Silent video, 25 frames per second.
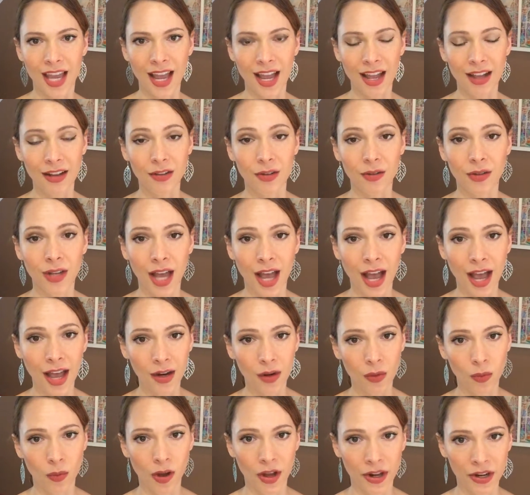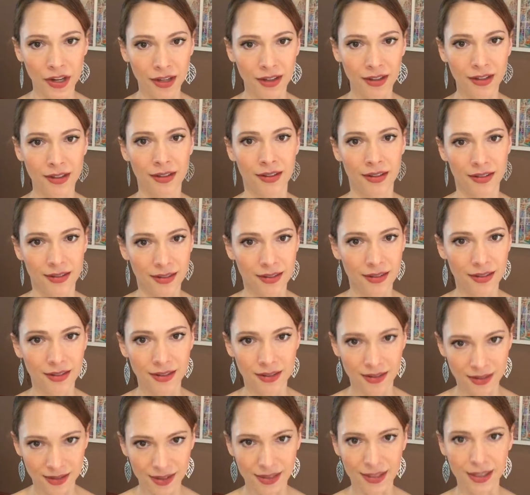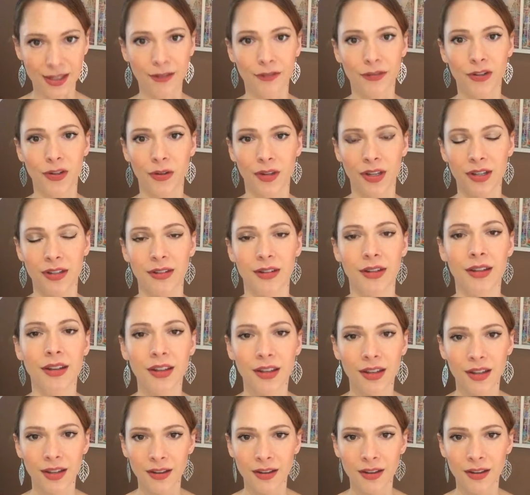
and you kind of want to see if you can